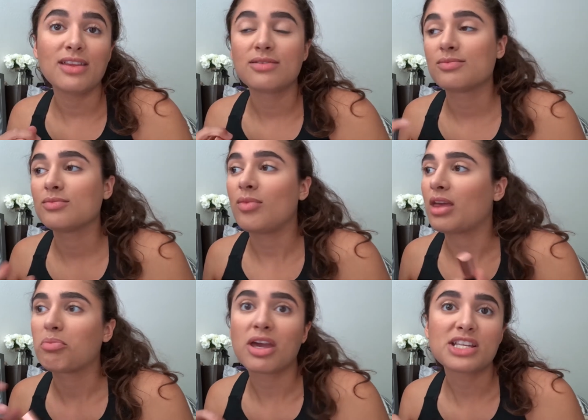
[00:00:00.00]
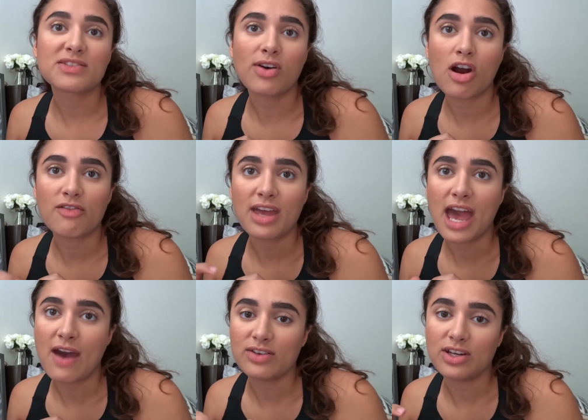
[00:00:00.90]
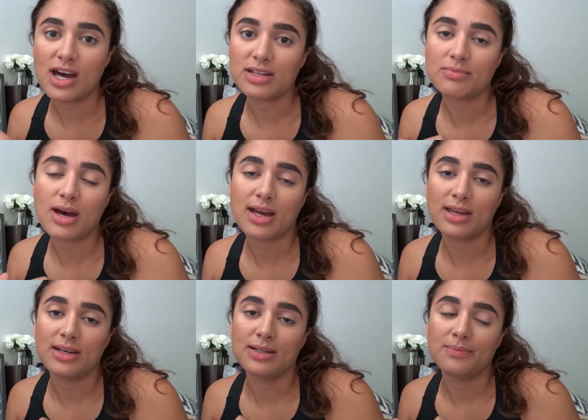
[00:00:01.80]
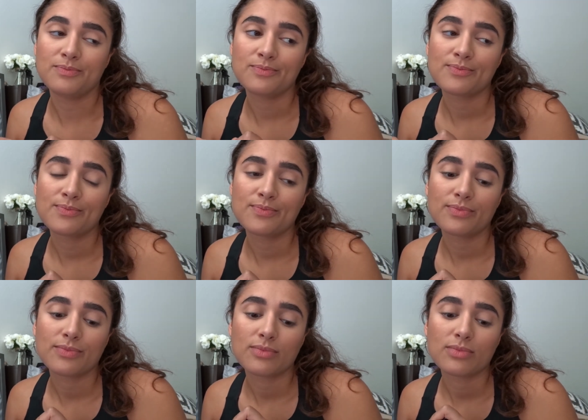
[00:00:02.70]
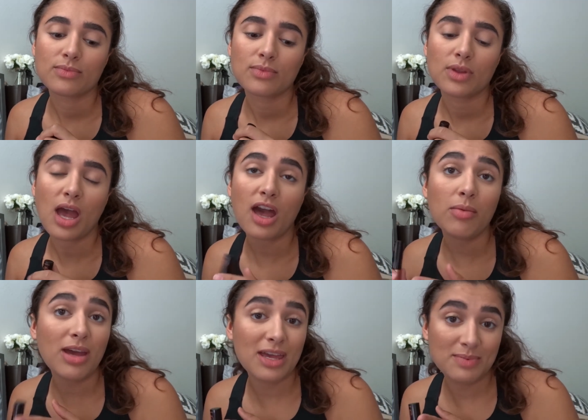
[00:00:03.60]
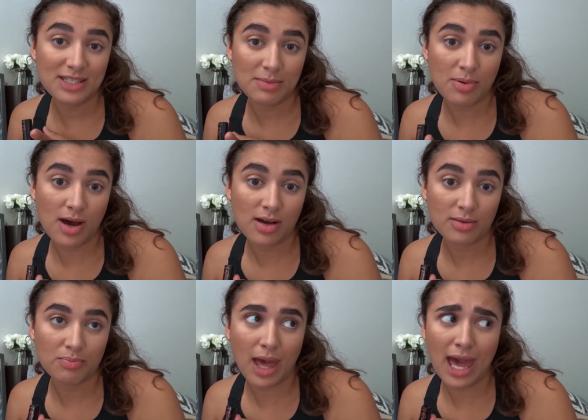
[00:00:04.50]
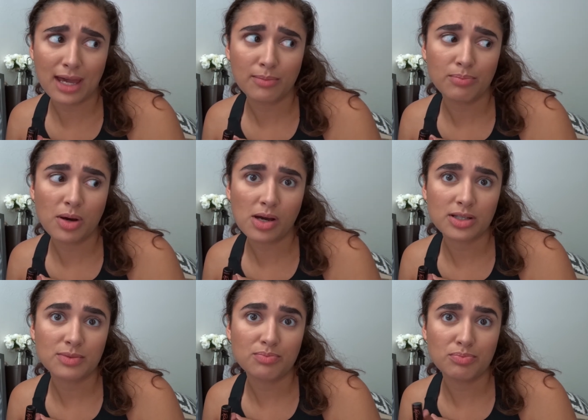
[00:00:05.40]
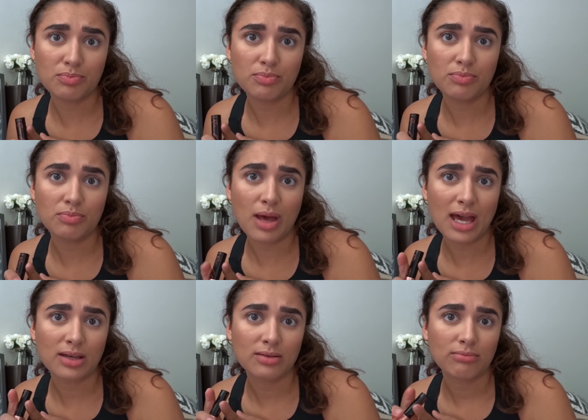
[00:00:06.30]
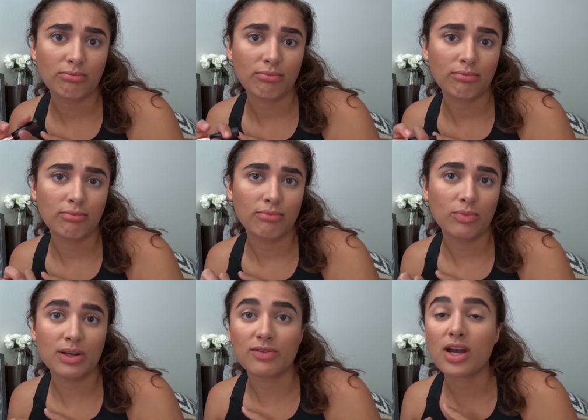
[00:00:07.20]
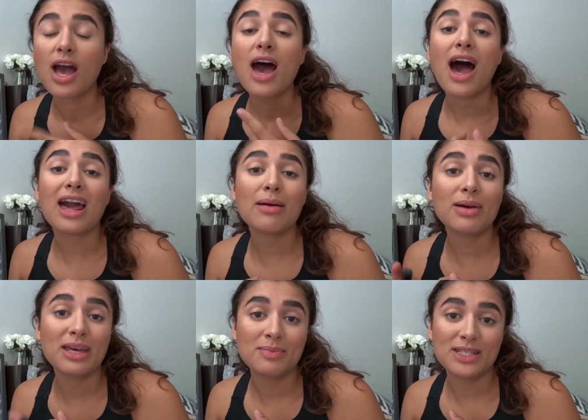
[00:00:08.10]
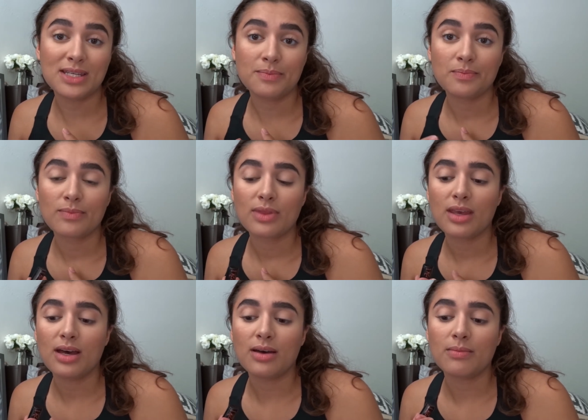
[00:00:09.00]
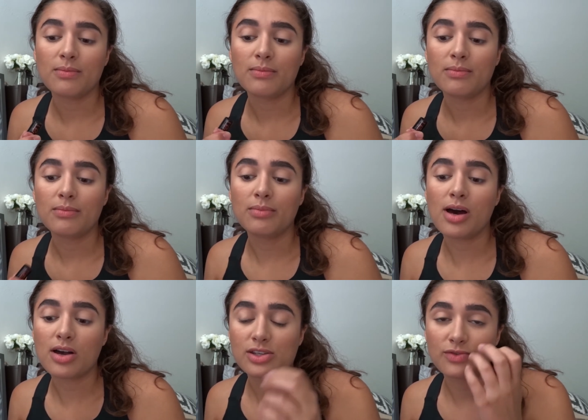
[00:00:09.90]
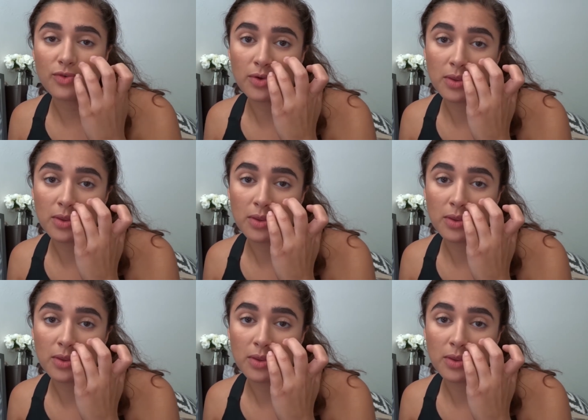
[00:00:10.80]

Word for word: then, like, because of Harvey, I haven't gotten my, um, I got my Ipsy bo bag, box, bag, whatever. I got my Ipsy um, box for